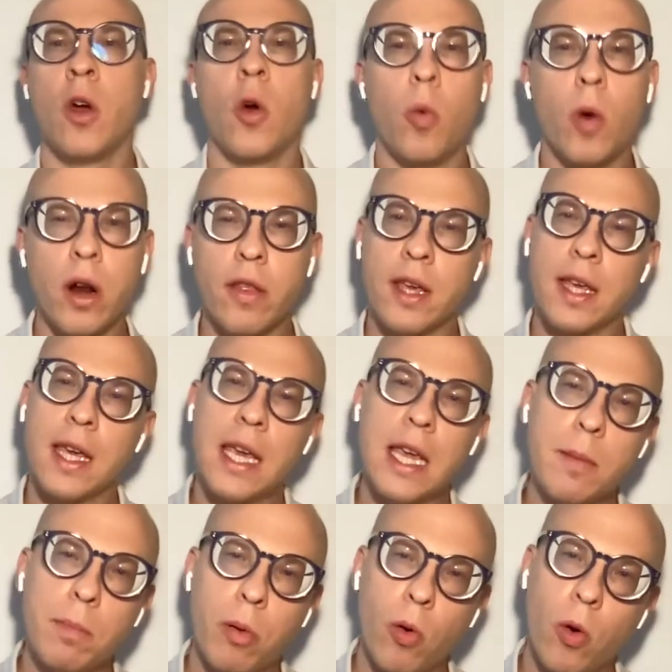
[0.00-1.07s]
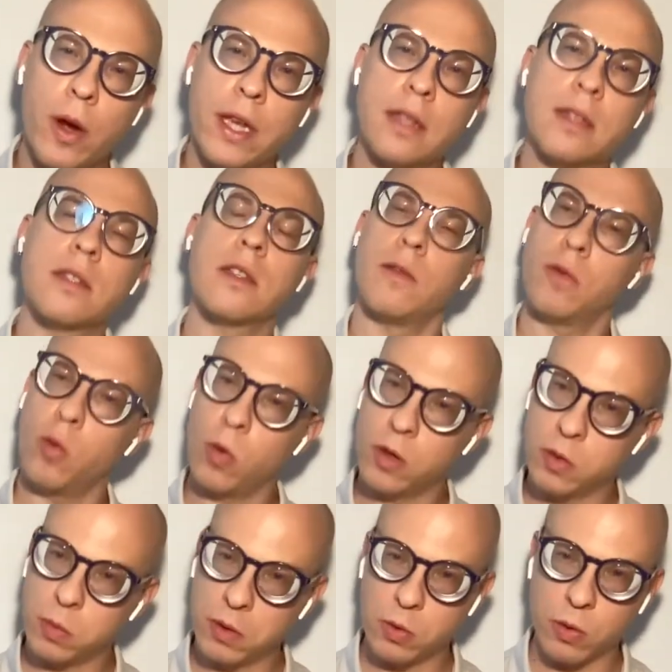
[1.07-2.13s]
What are the key points? Of
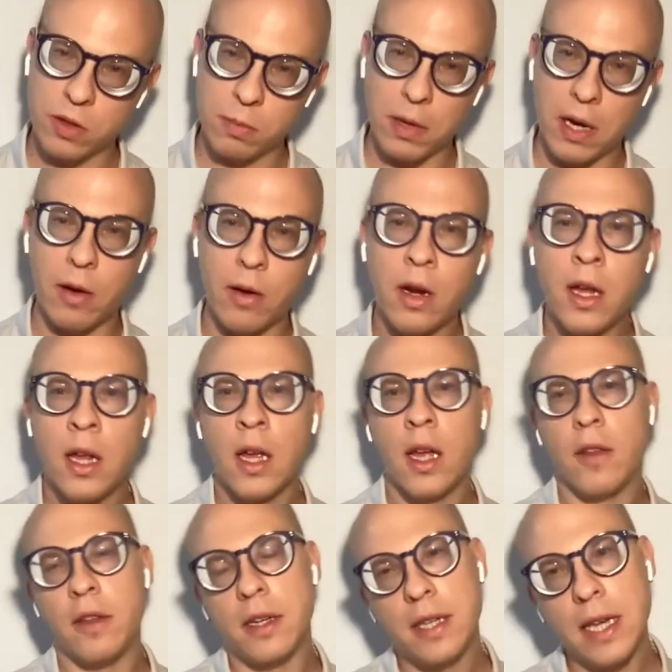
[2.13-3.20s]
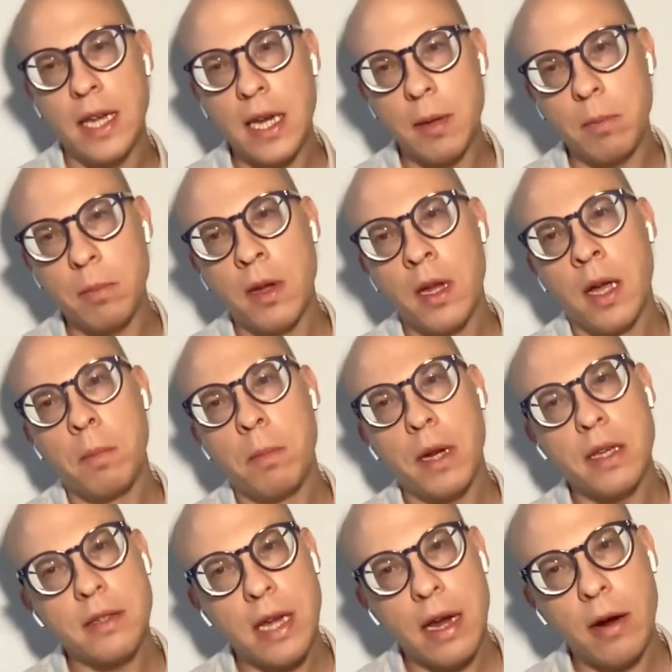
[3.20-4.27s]
course, we talked about the team, but
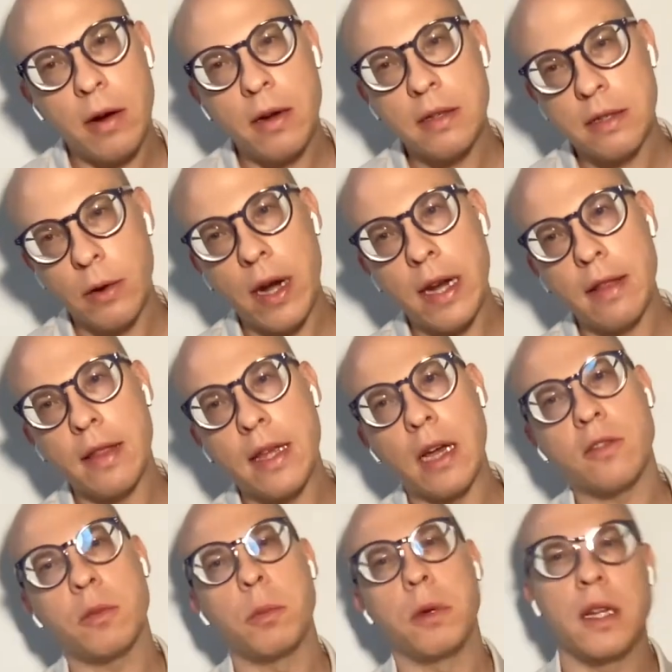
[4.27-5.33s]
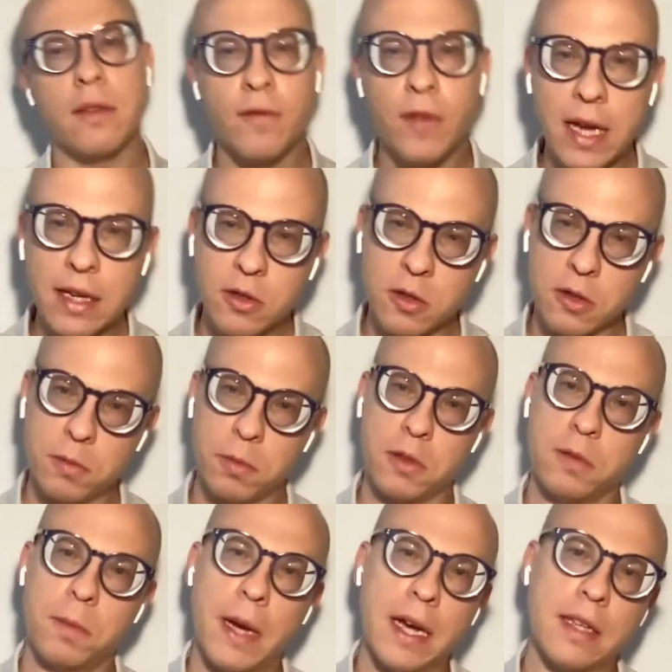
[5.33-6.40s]
is there anything else from an investor's
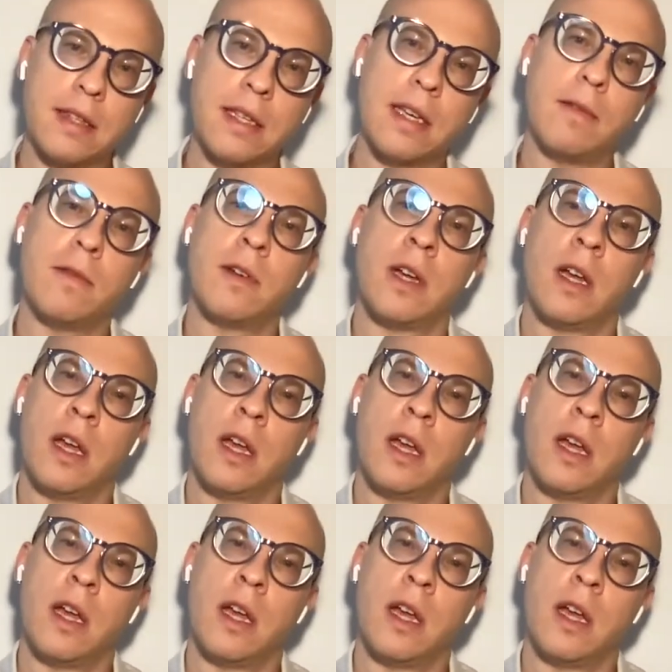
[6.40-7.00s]
perspective,